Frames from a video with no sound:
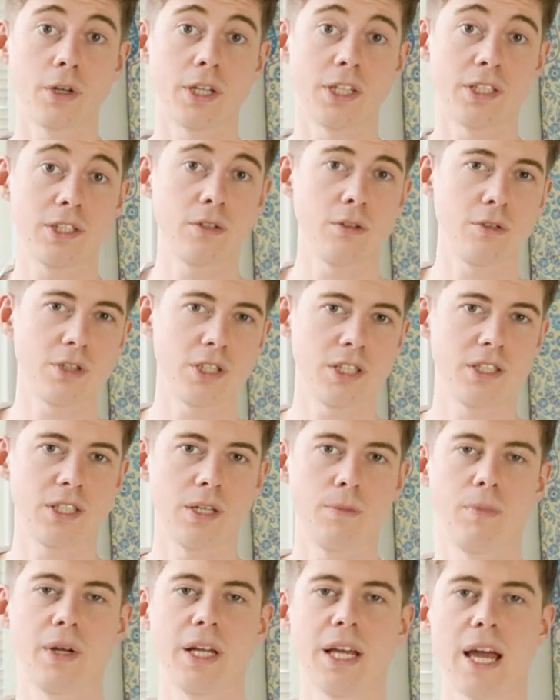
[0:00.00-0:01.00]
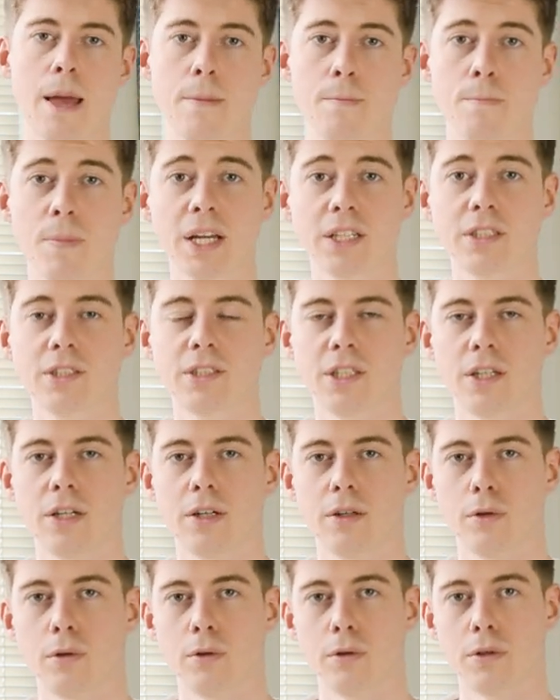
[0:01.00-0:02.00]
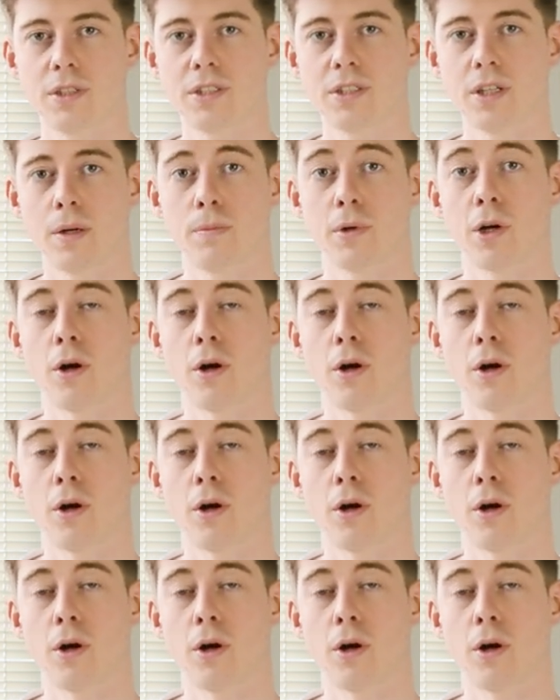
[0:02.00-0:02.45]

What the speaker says: It's not just simply a mixture or some